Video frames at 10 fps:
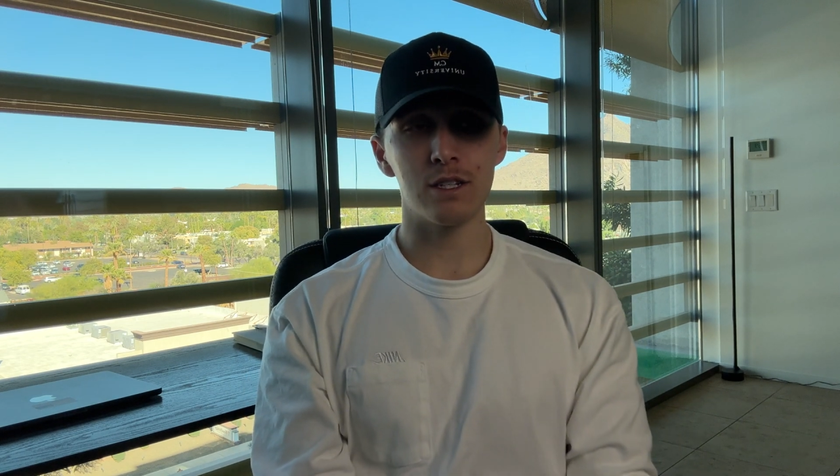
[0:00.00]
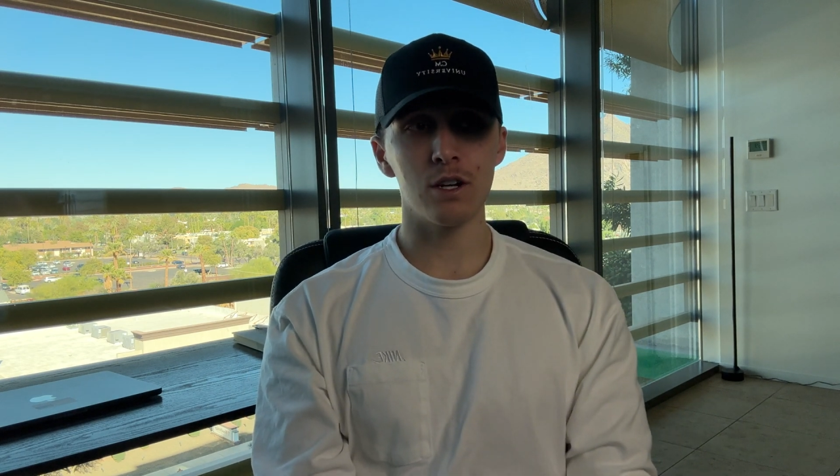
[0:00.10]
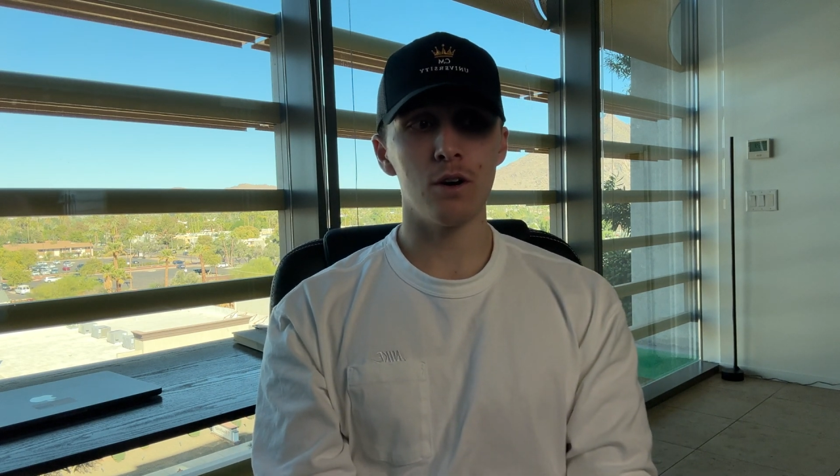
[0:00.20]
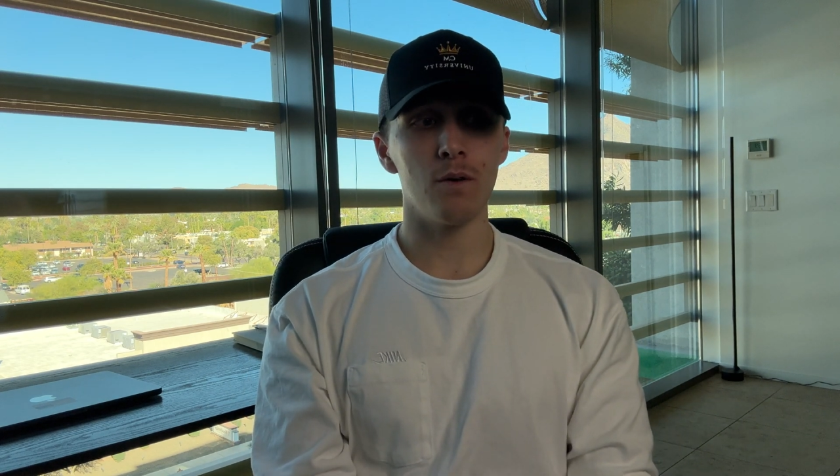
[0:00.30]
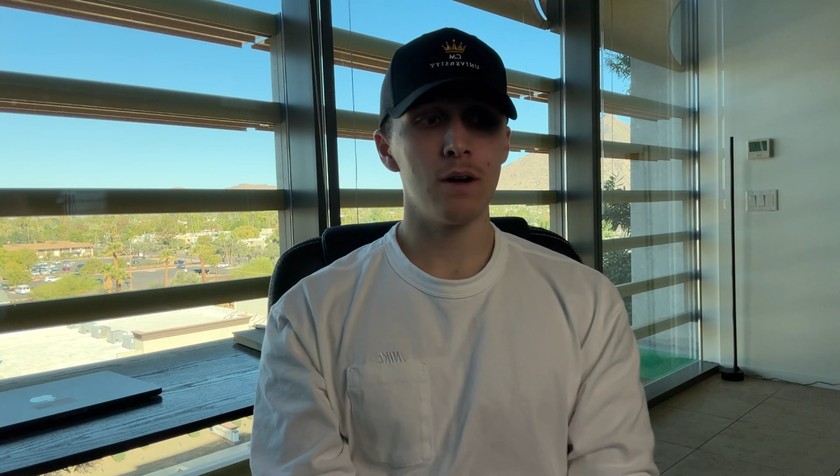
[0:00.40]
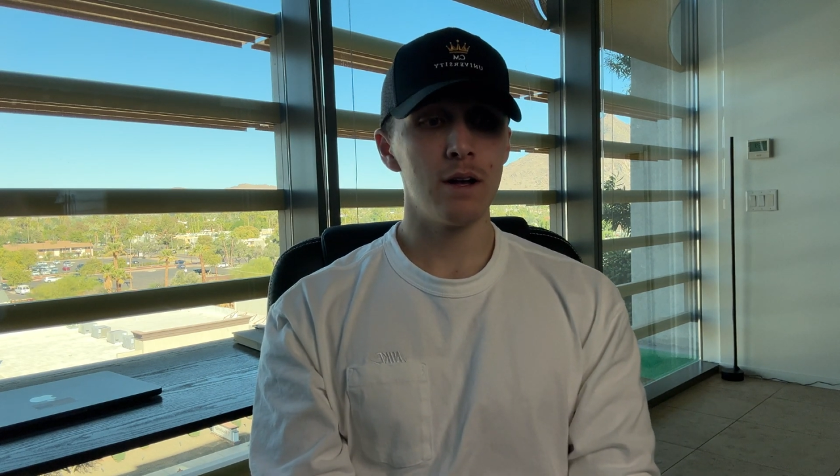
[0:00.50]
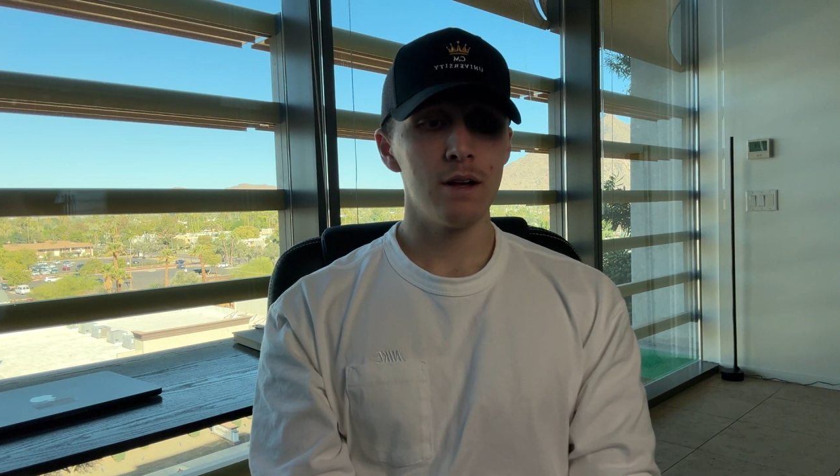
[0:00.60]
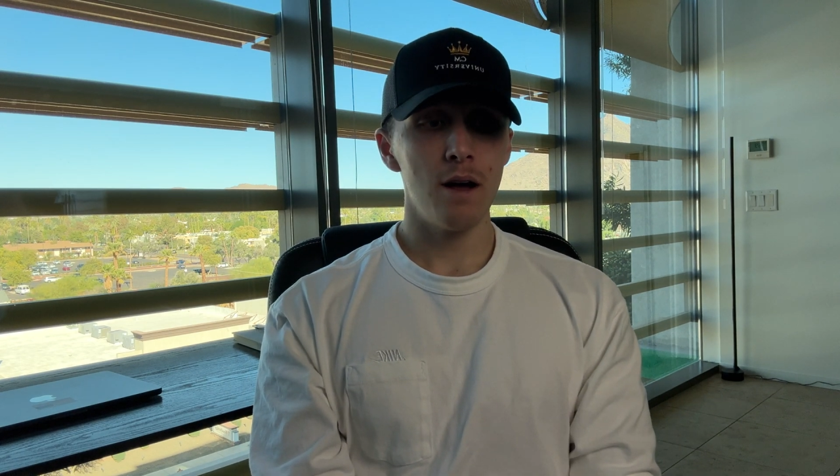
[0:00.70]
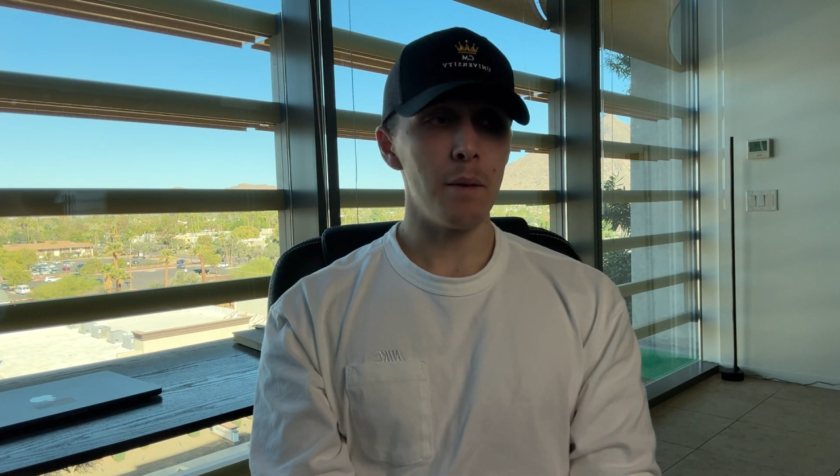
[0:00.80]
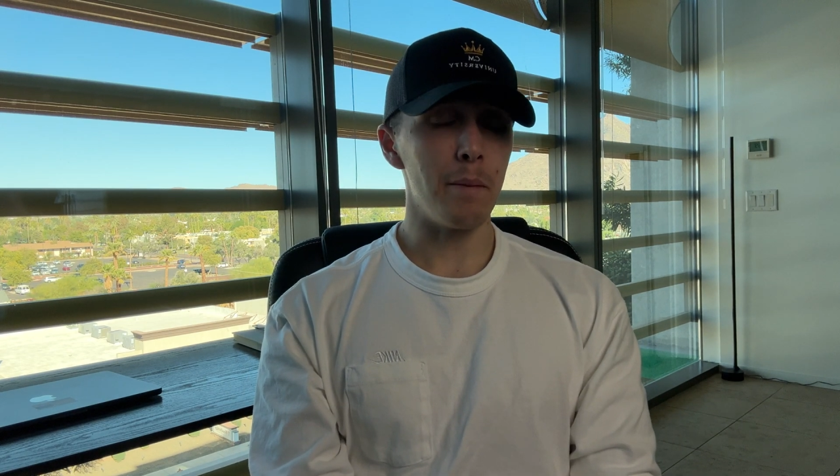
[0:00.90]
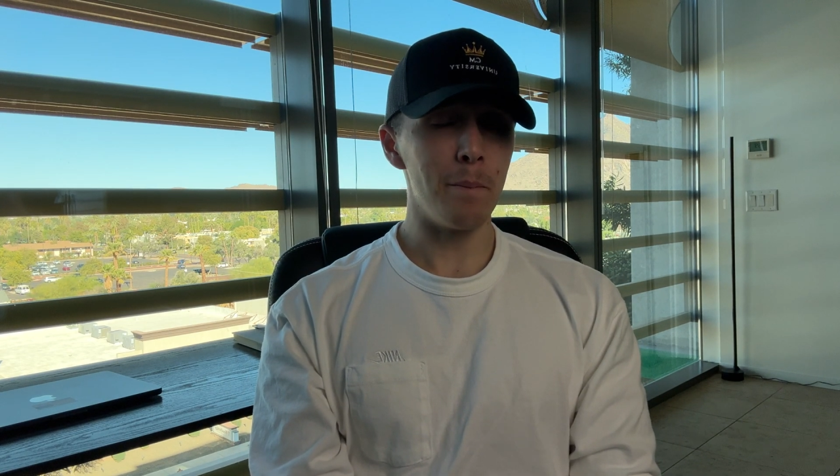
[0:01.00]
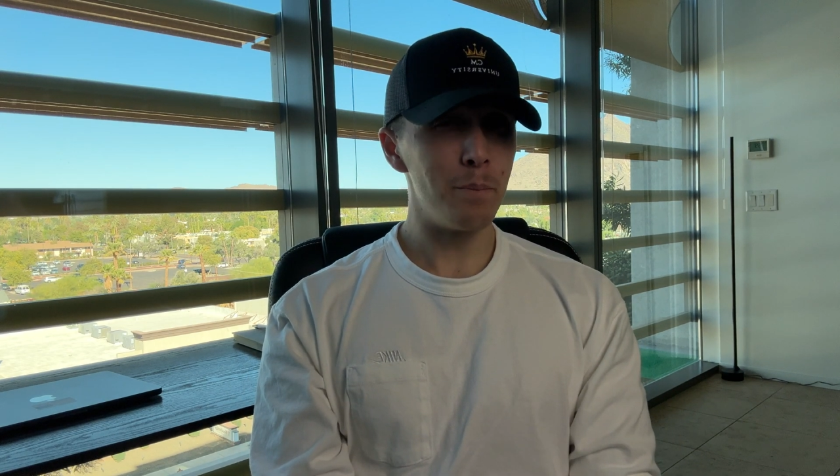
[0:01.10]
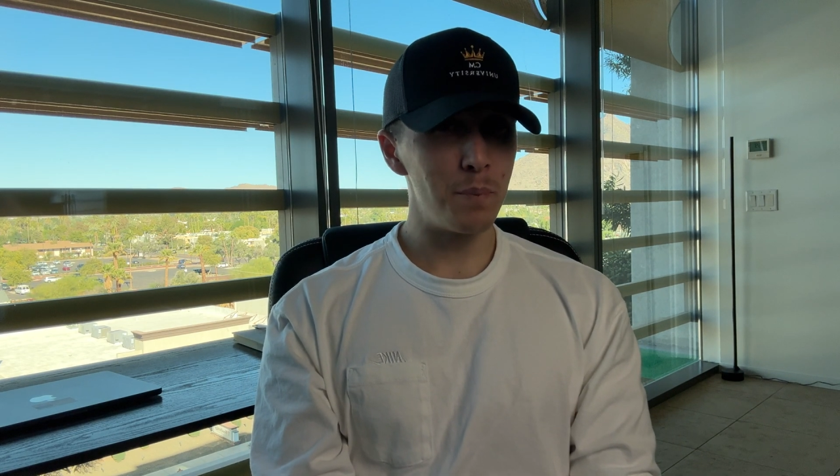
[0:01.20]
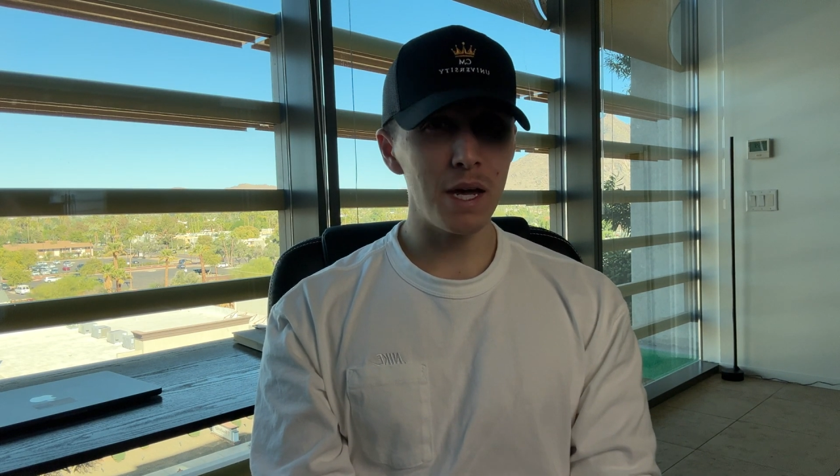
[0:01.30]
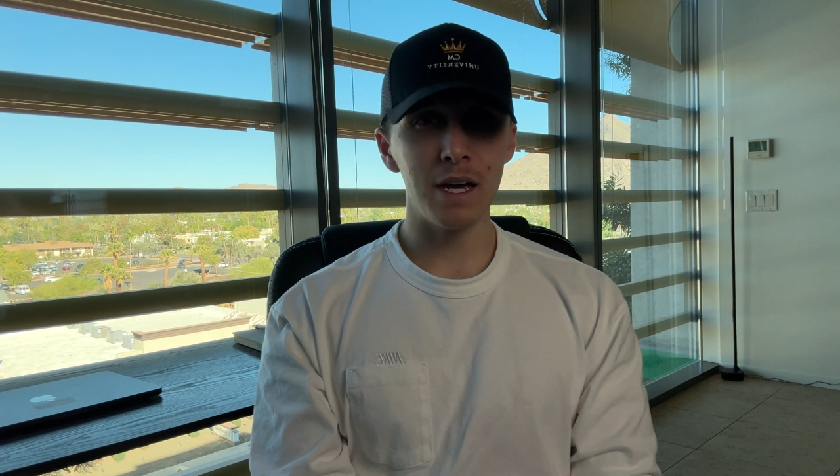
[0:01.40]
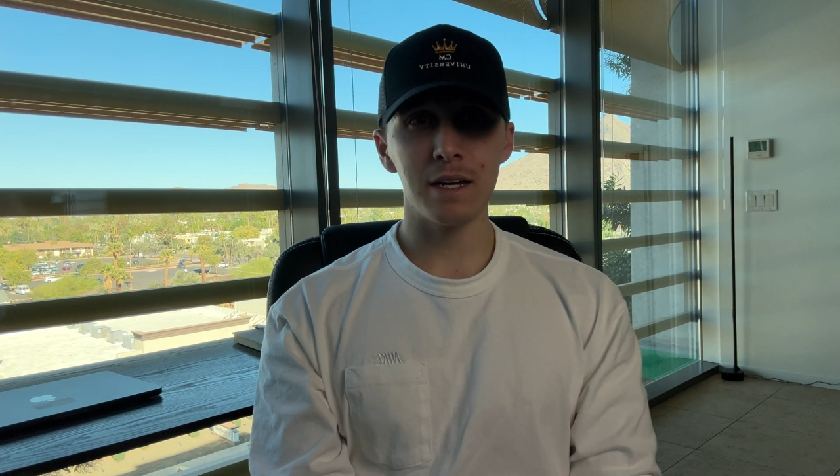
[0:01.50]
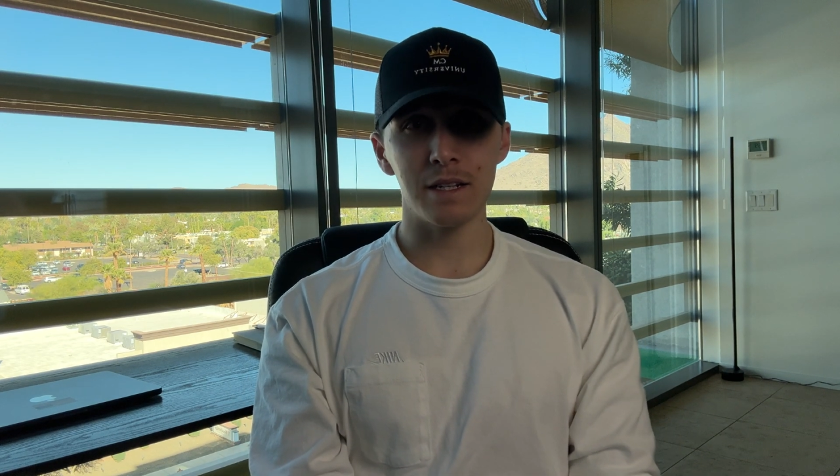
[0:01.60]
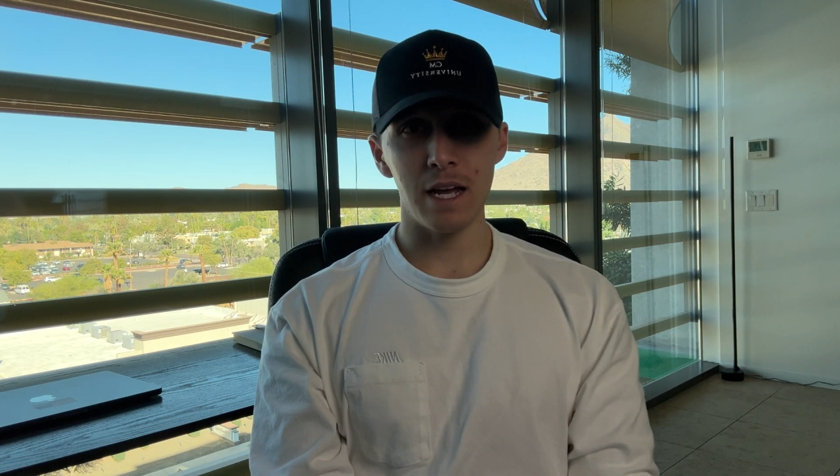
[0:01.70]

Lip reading: So, I mean, big